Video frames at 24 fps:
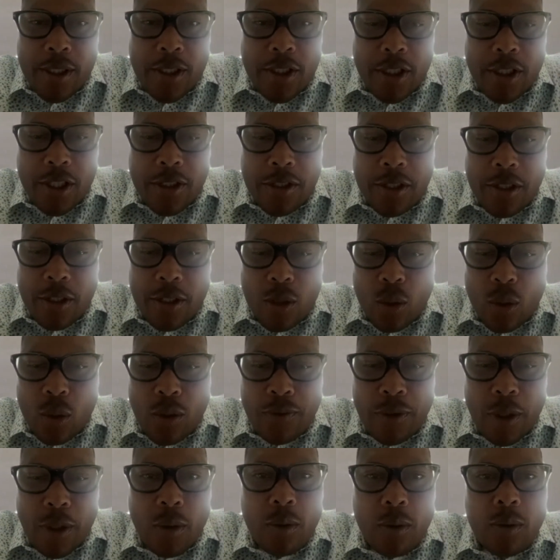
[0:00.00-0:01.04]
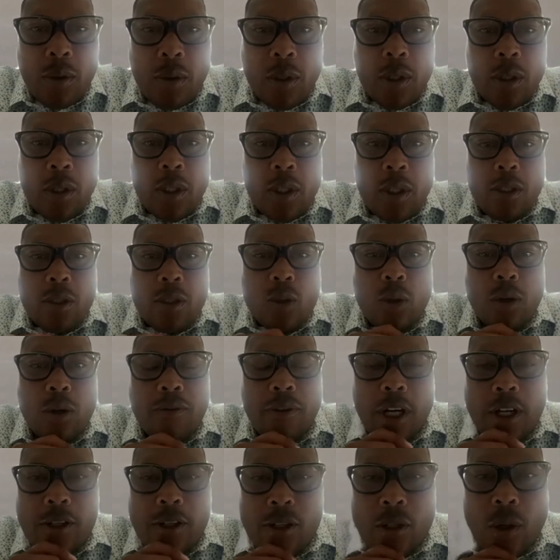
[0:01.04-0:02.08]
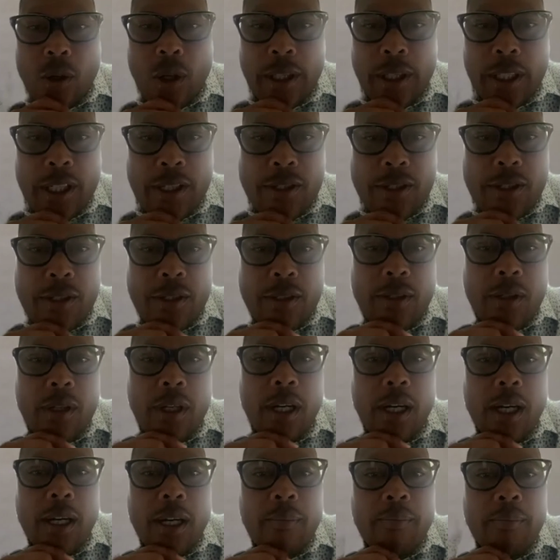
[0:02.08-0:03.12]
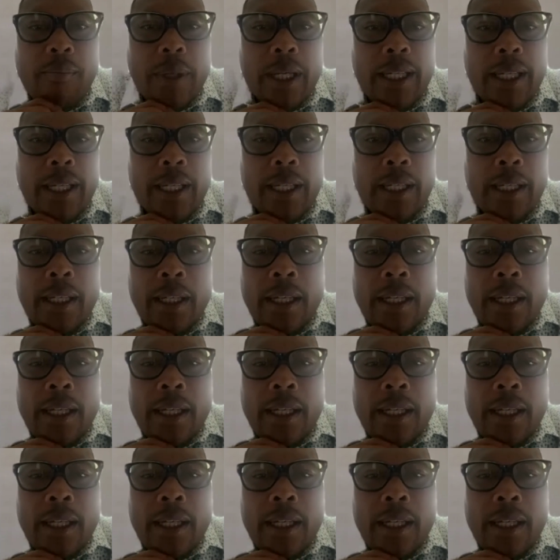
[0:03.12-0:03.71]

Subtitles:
it's just the two of us on this meeting.